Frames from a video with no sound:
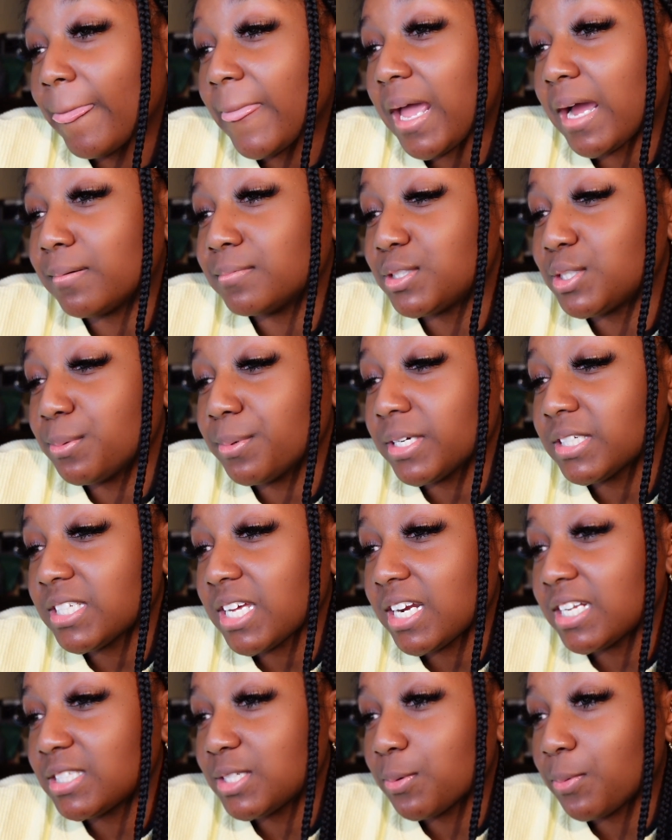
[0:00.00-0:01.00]
I'm super
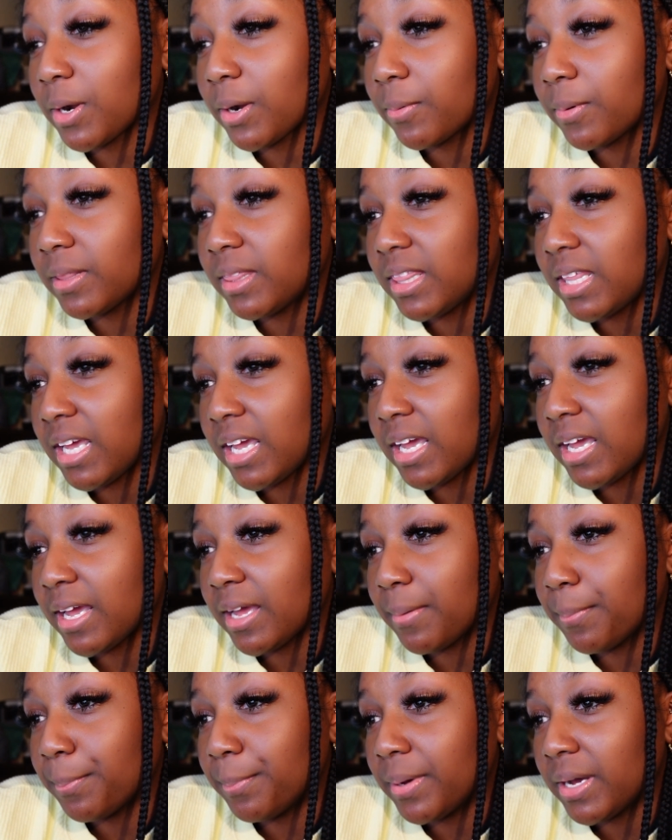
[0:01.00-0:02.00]
excited to work with
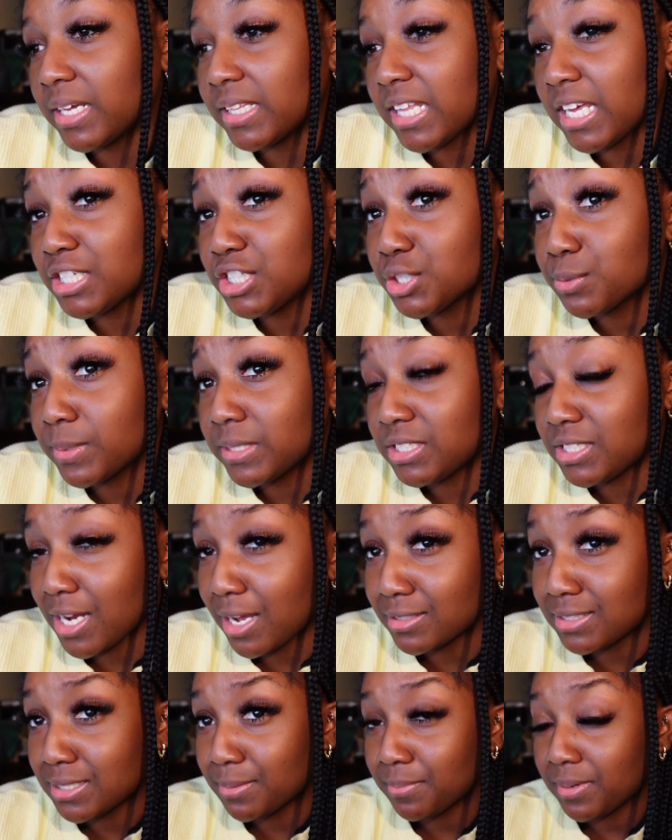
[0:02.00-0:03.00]
them, but they just reached
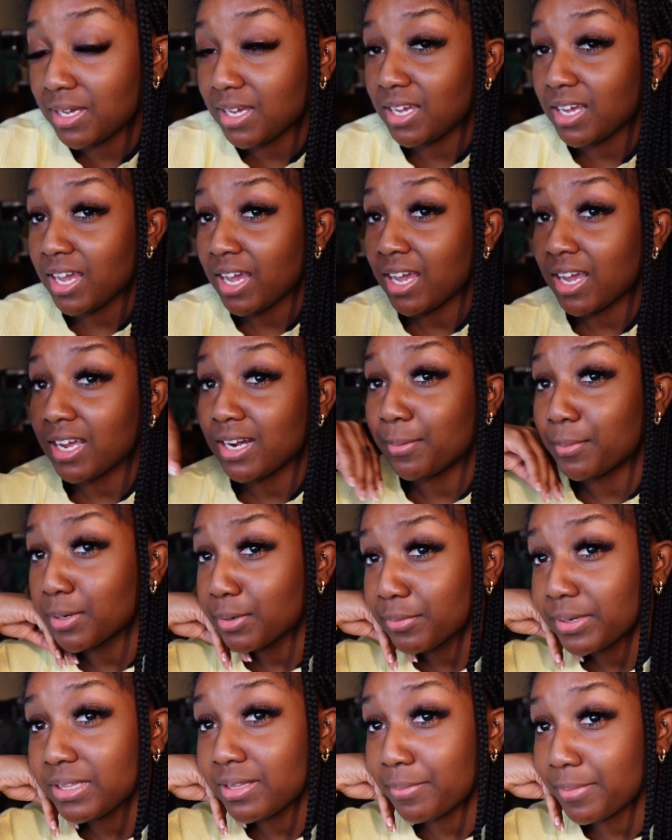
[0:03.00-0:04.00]
out to me, and I'm going
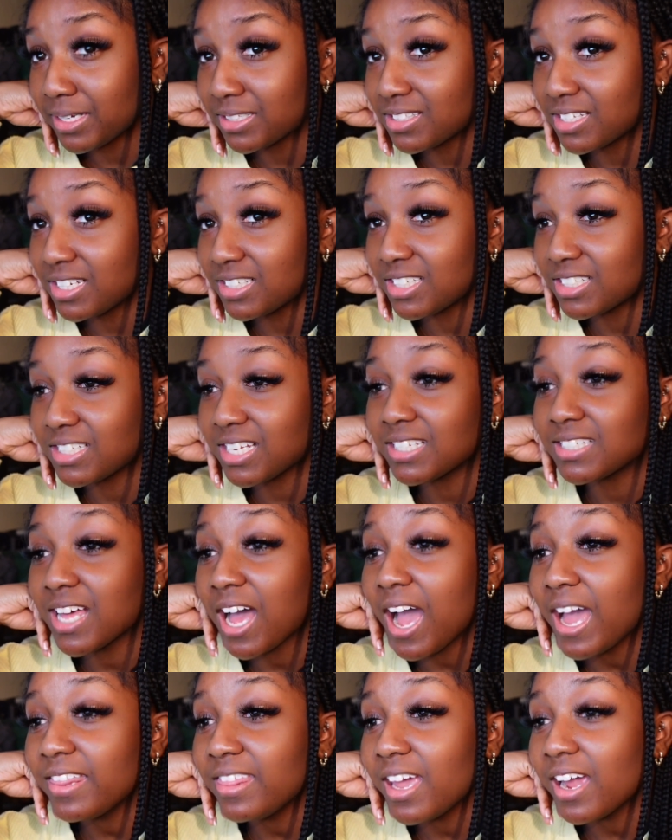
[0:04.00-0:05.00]
to read the message. It says,
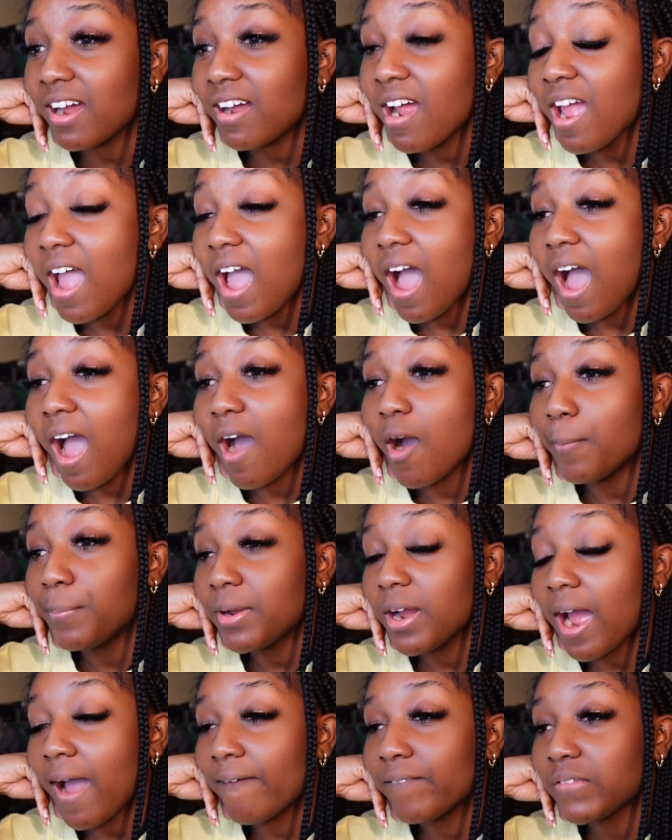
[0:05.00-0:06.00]
"Hi there. I hope
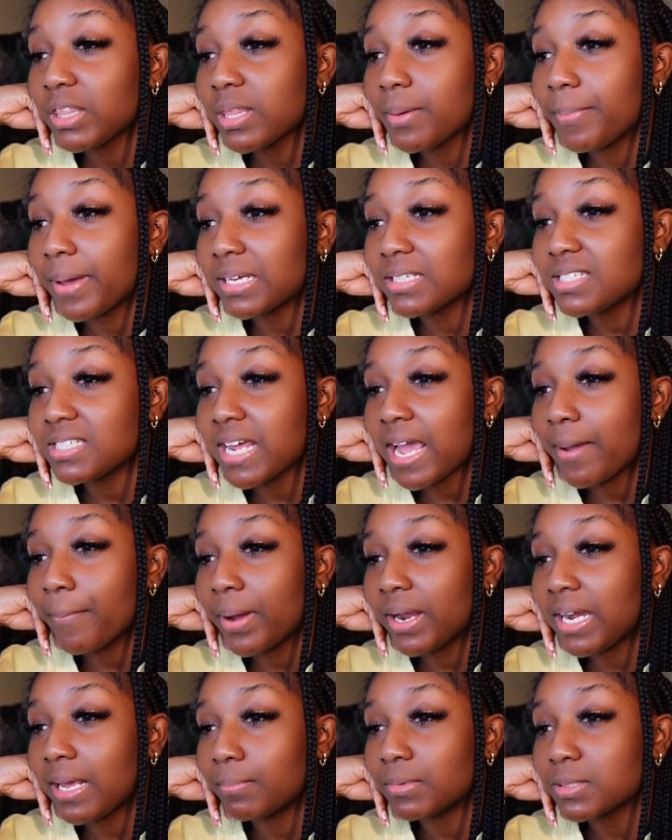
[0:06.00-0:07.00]
you're having the best day.
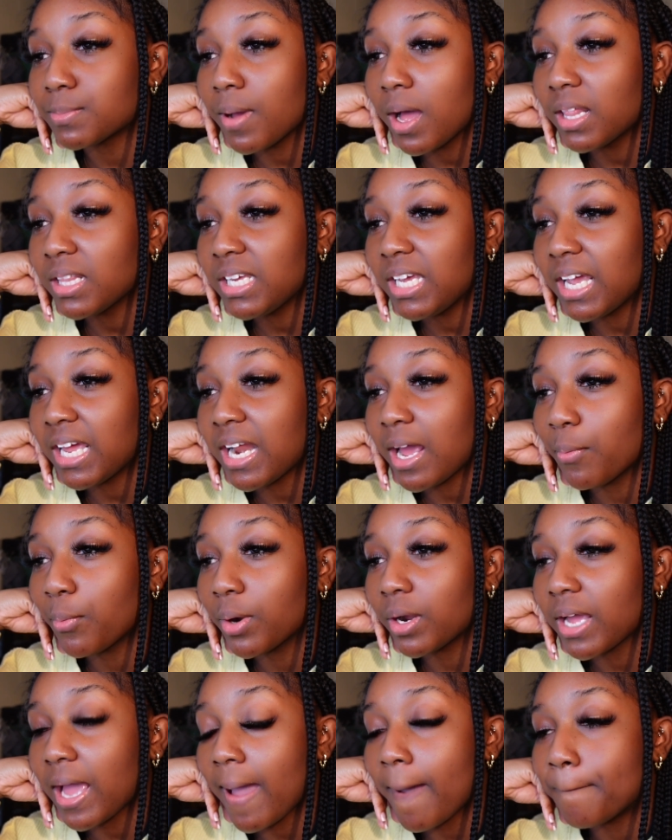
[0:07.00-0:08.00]
My name is Molly, and I
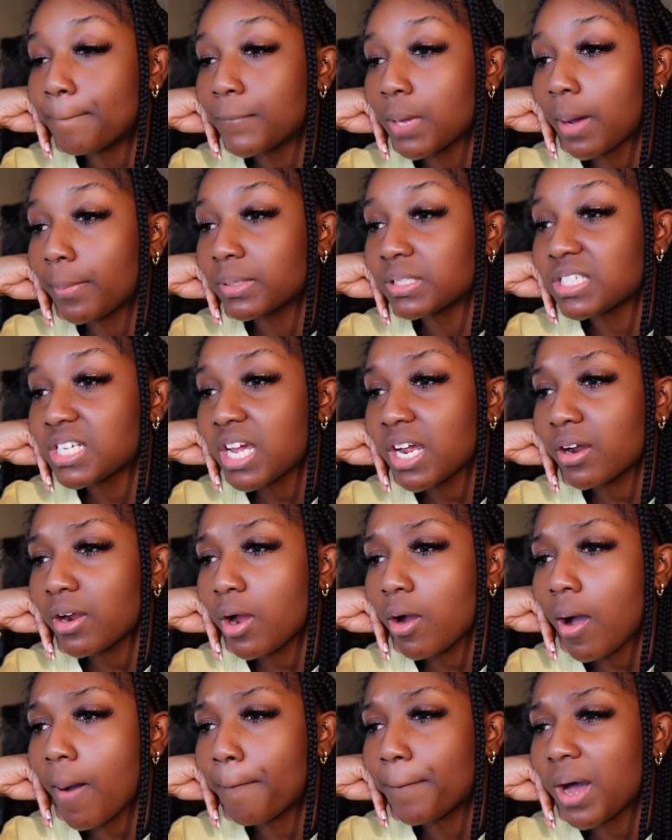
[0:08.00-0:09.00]
work at Mama
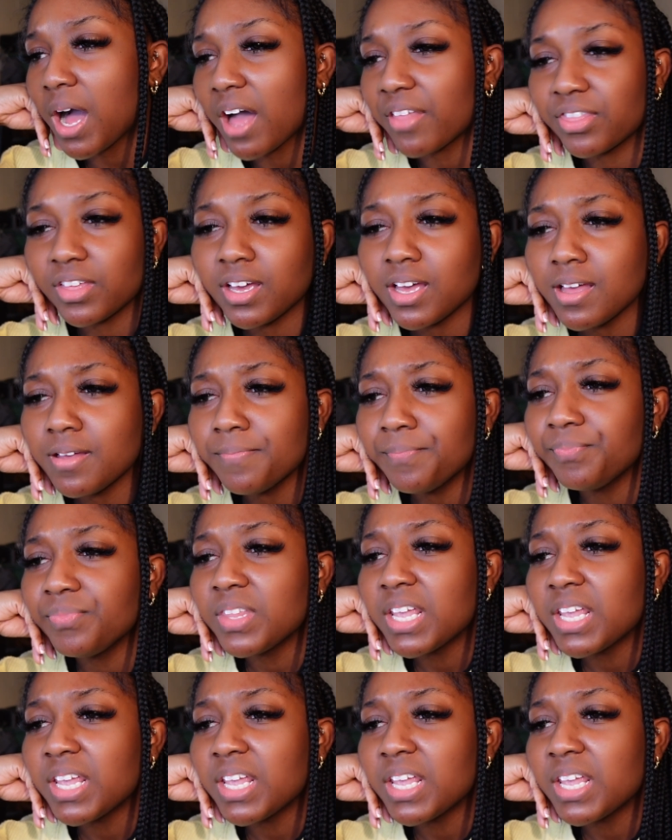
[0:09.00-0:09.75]
Taro Apotheca.